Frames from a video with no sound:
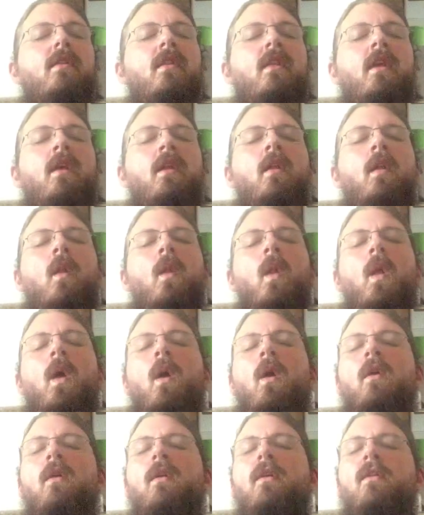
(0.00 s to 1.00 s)
the
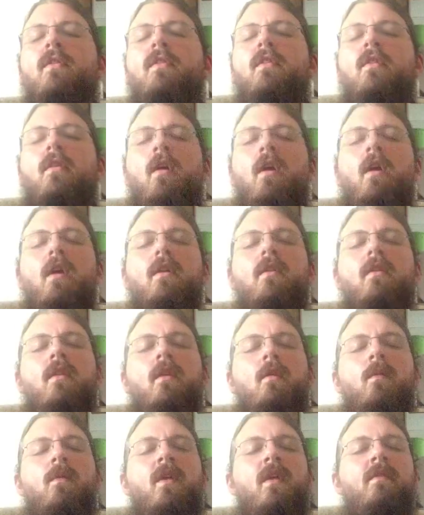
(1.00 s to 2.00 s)
longest talk
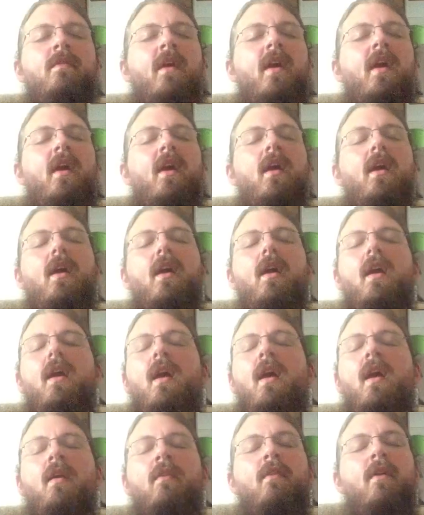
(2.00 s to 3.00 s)
that we have
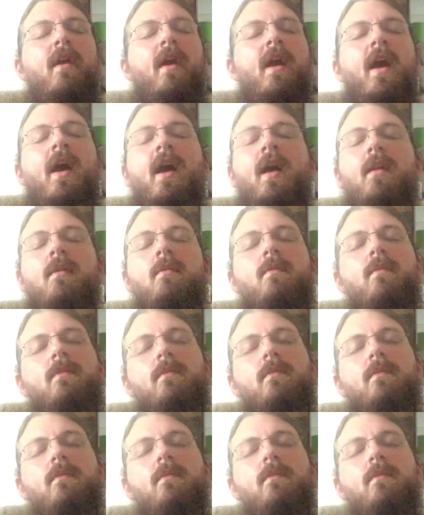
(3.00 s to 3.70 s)
ever had.